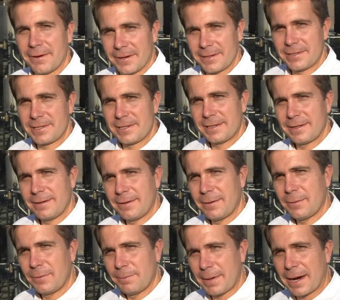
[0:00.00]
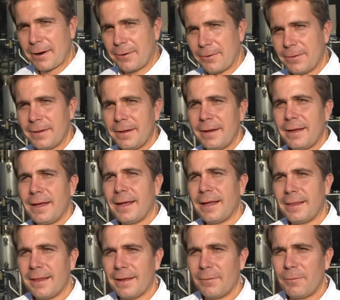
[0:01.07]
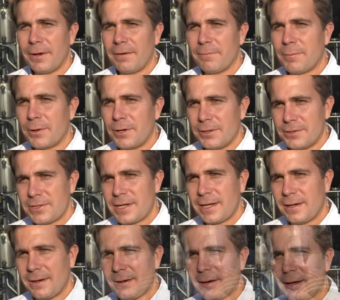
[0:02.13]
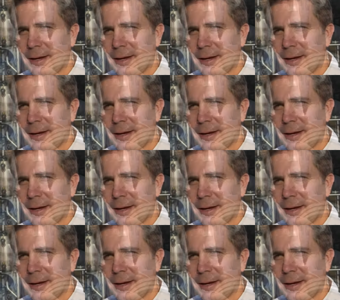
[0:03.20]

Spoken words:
first barrel that we have produced here